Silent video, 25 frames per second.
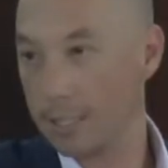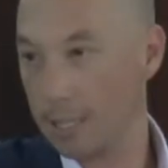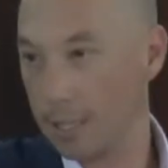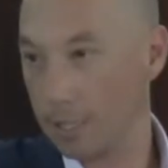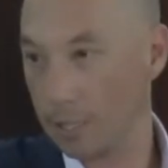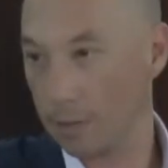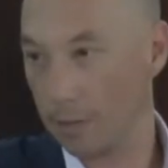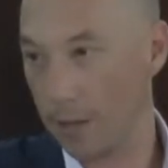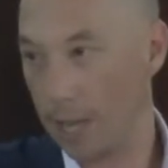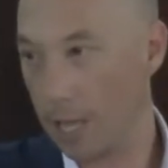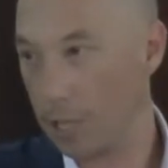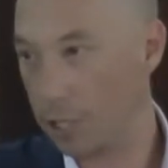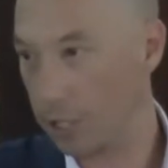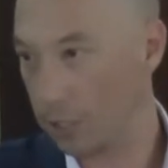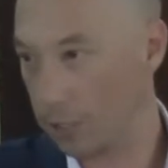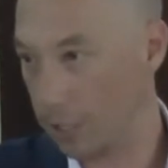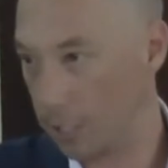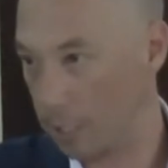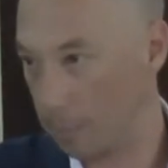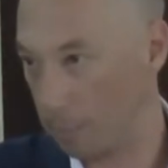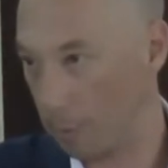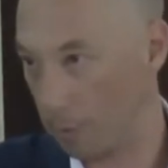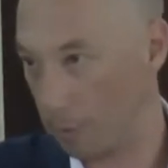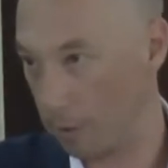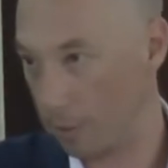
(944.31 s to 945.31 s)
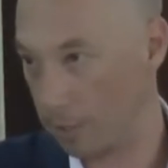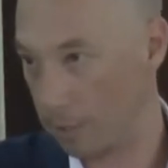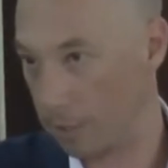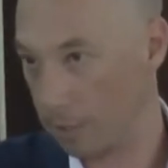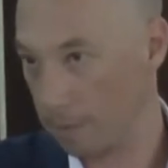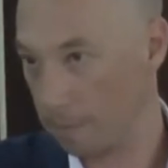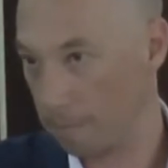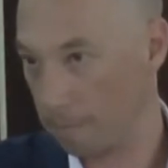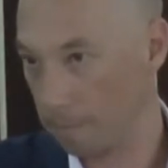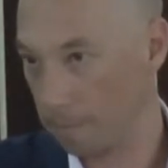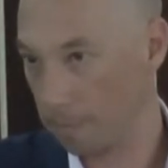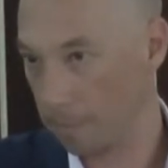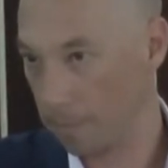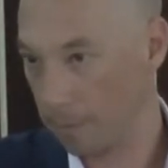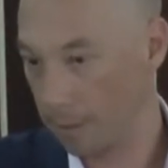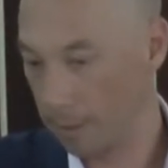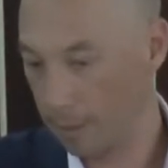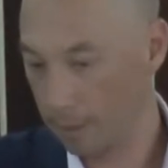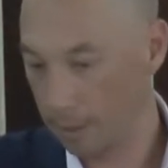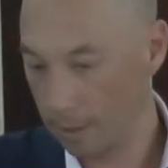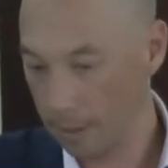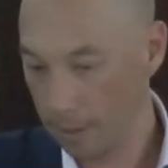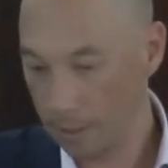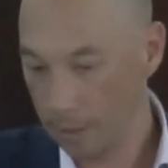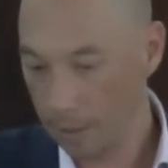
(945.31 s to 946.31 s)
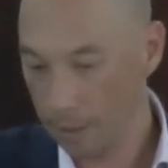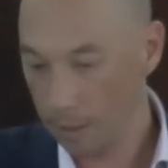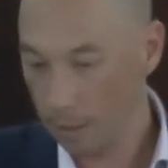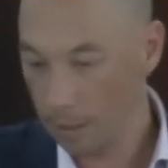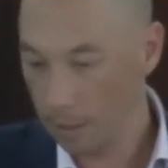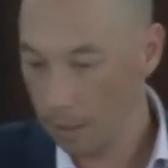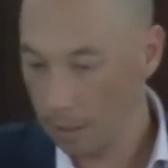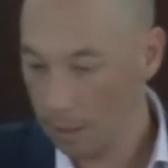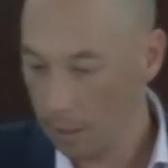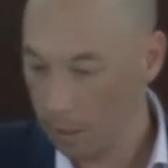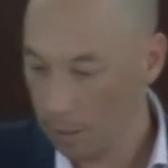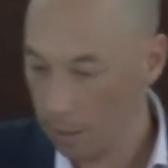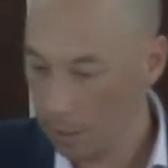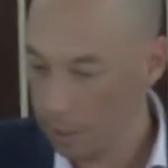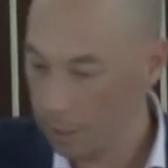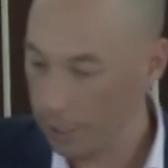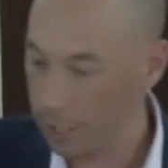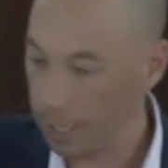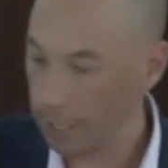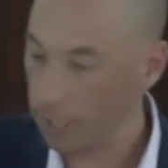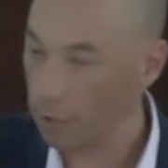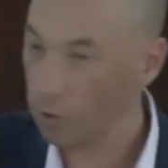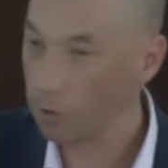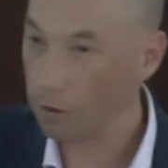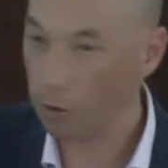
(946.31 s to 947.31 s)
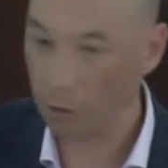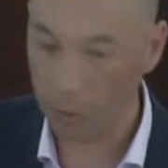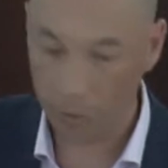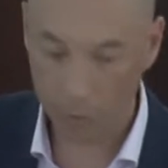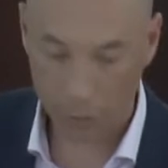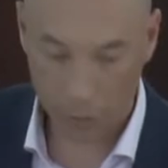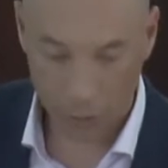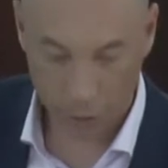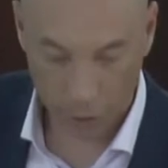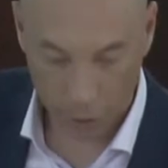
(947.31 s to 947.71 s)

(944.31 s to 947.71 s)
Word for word: years of age at this point. 2 Chronicles